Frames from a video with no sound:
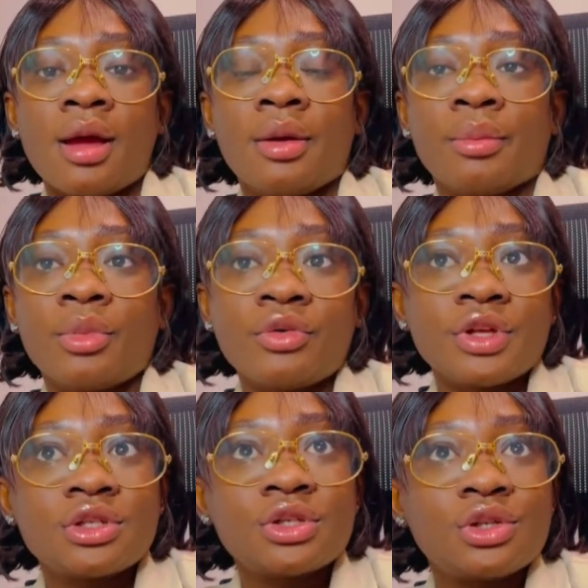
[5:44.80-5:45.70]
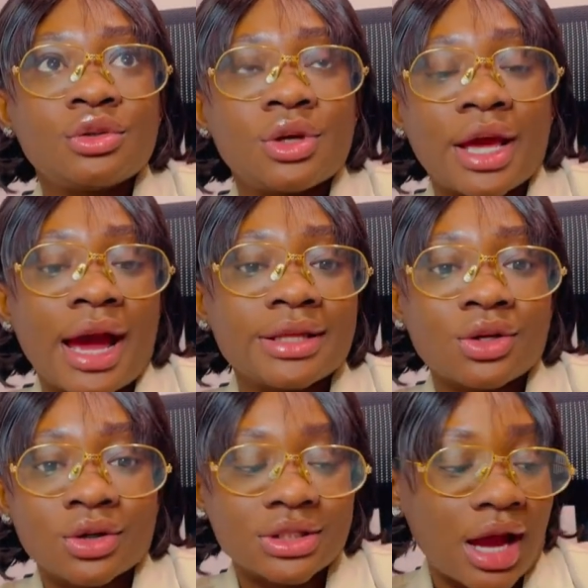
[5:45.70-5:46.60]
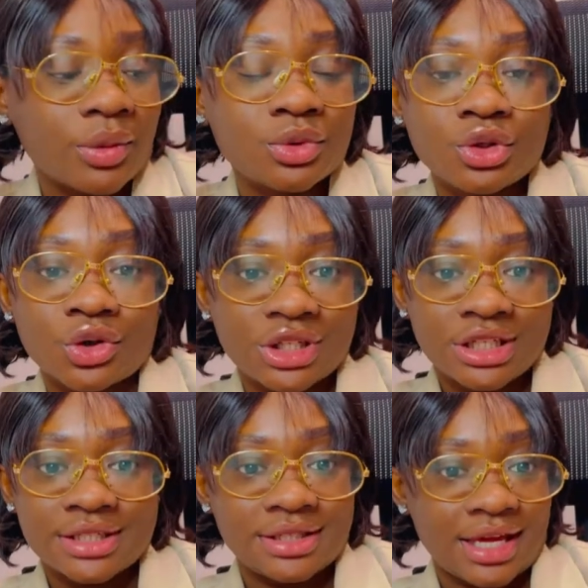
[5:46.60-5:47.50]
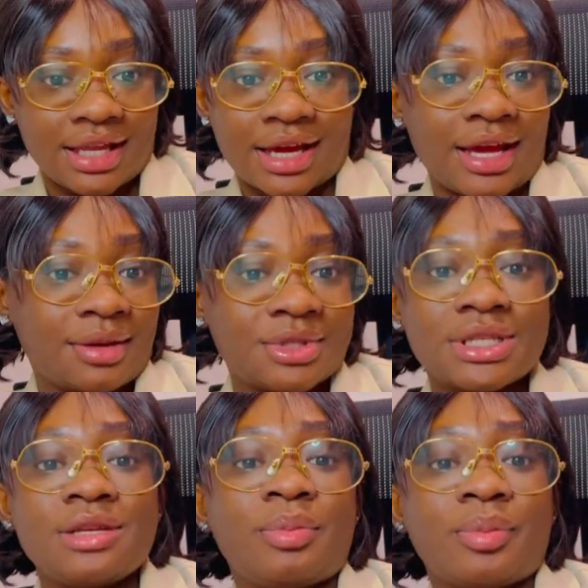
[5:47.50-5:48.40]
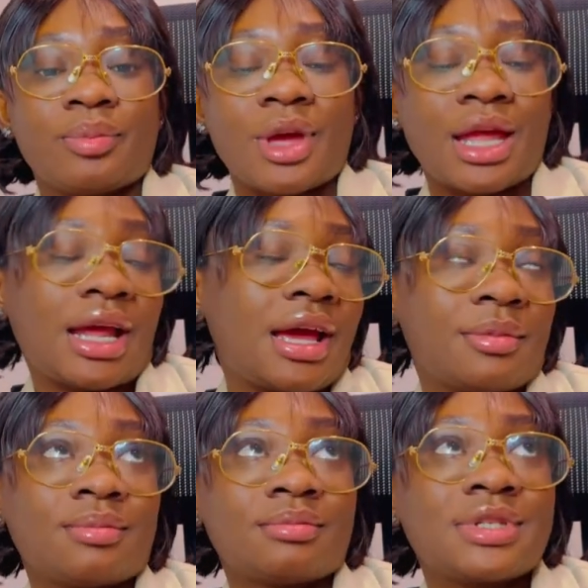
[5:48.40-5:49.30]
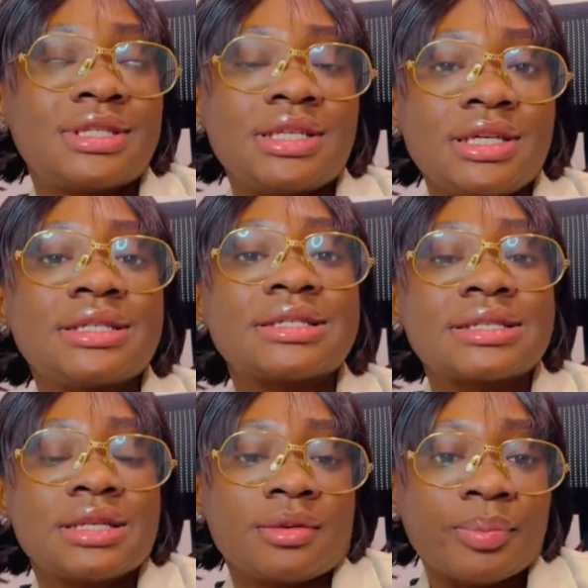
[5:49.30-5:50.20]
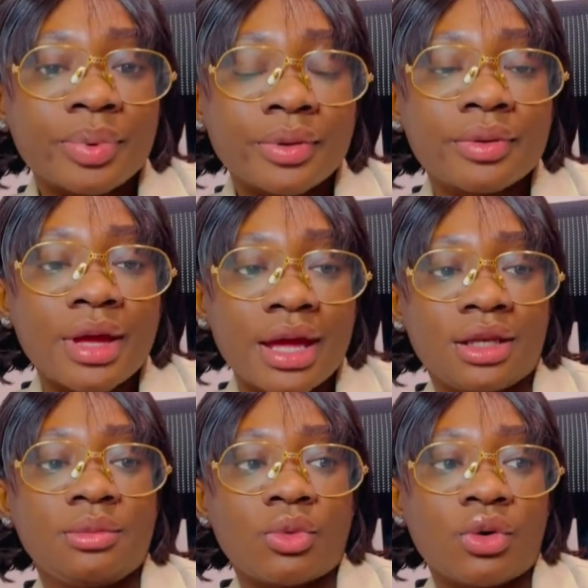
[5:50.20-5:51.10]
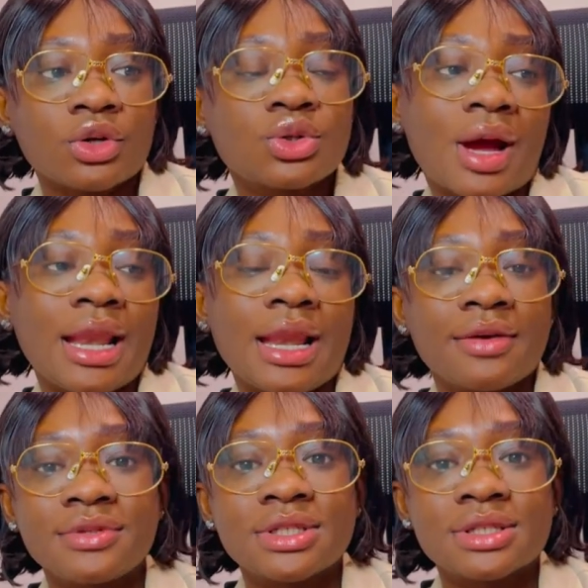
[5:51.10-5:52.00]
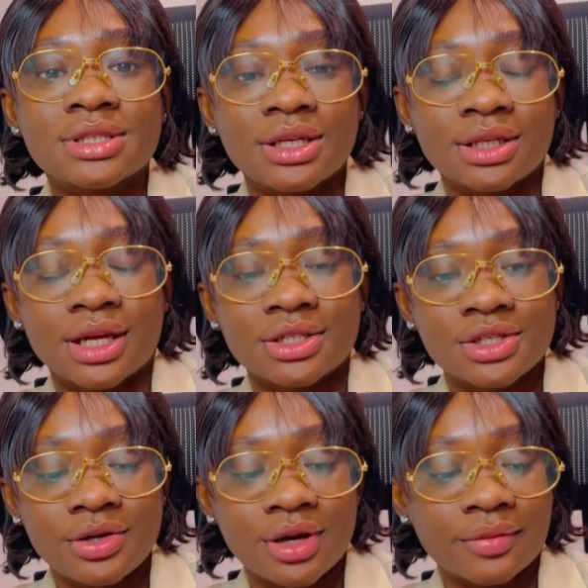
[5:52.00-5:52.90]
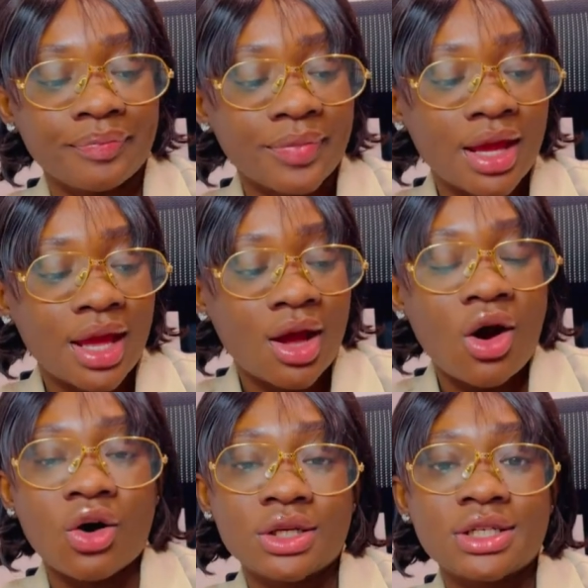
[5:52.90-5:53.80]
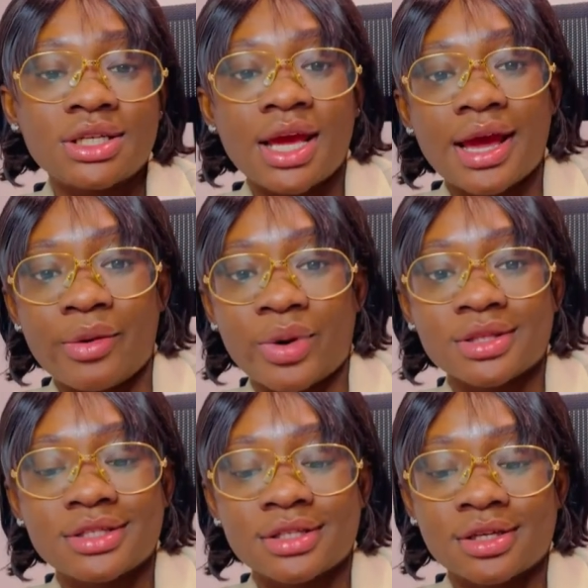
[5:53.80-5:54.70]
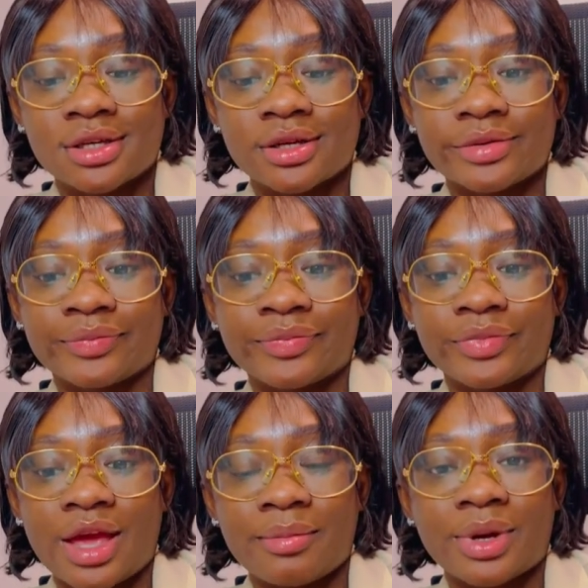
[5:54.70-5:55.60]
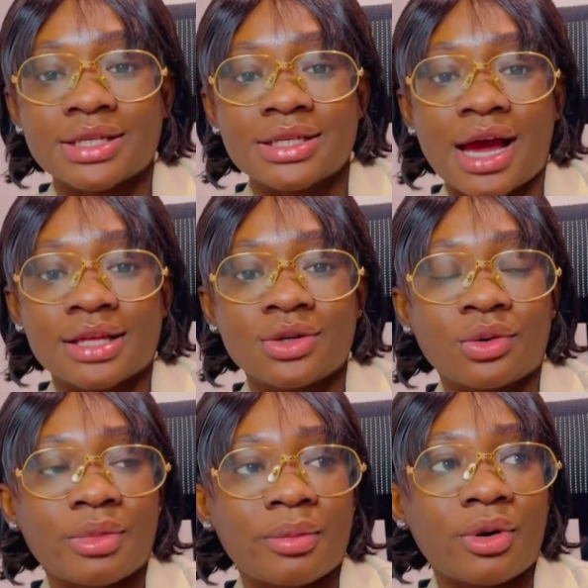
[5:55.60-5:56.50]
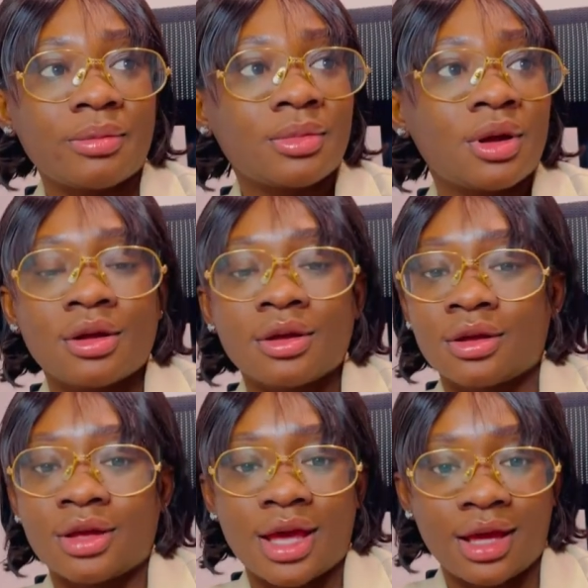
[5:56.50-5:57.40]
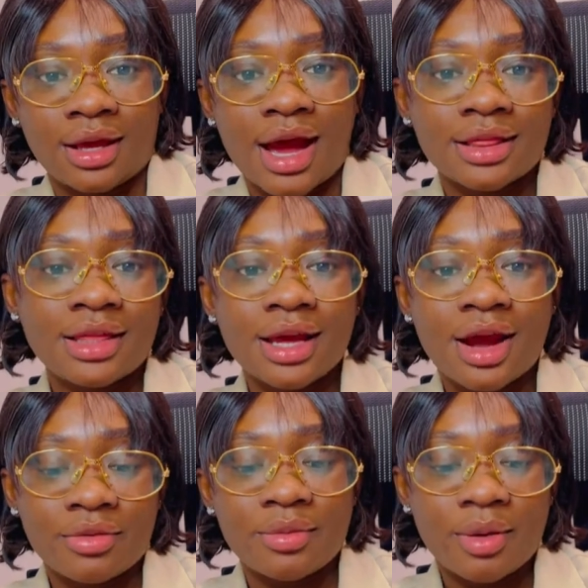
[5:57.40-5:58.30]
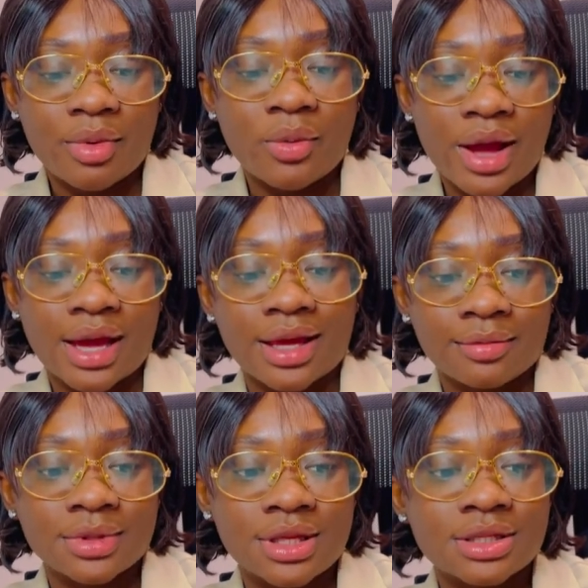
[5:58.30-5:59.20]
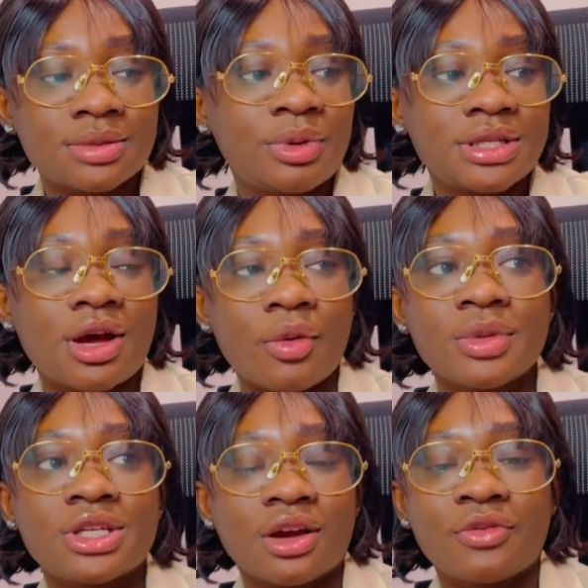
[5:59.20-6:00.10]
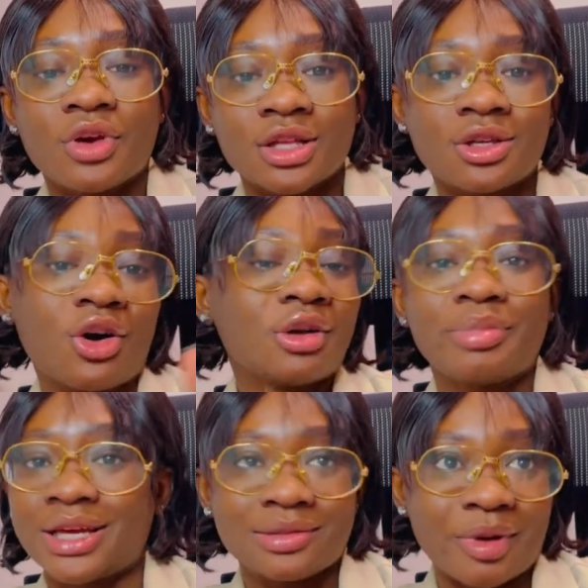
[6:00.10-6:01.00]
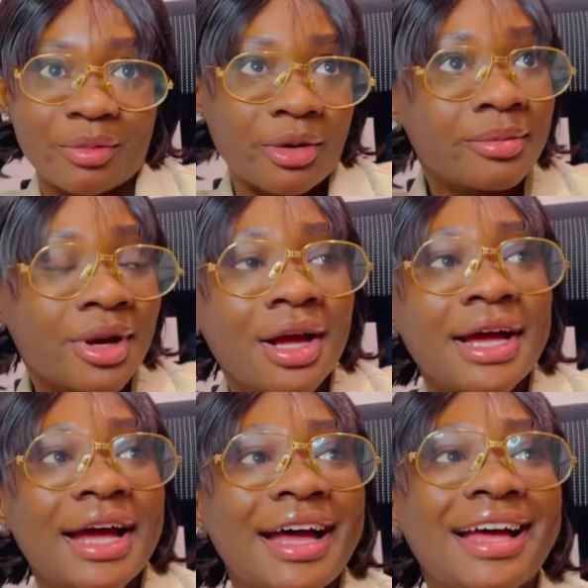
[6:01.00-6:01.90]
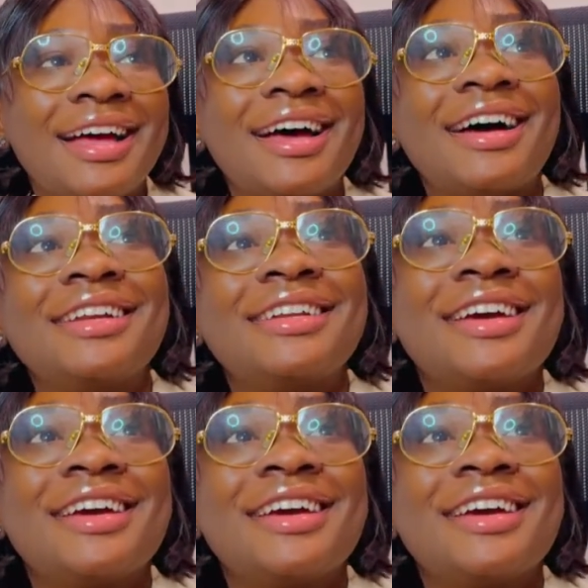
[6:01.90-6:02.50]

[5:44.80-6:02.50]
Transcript: moving to the UK, I thought I would not need the NIMC slip anymore, so I left it in Nigeria. On the day I went to the embassy, I told my mom, hey, I think I remember where I kept this. Please help me check for it. God bless my mom. And